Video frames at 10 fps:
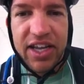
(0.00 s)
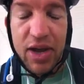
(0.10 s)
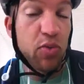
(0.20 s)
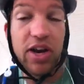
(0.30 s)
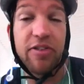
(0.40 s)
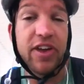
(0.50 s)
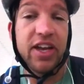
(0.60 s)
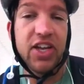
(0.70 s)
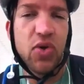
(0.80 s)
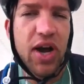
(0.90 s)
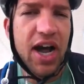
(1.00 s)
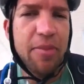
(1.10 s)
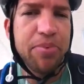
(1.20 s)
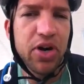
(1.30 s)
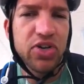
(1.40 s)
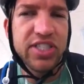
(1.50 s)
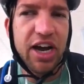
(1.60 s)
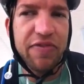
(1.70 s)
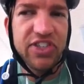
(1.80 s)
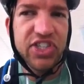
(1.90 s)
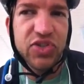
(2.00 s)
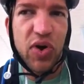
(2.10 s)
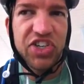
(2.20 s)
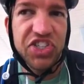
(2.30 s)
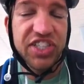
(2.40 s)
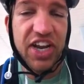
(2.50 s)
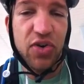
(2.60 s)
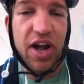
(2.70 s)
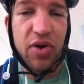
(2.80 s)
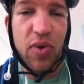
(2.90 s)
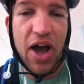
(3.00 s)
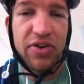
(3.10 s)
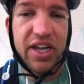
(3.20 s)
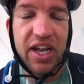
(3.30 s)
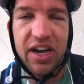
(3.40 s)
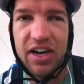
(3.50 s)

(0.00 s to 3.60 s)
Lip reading: get rid of it. You gotta put yourself in situations that you're not around it.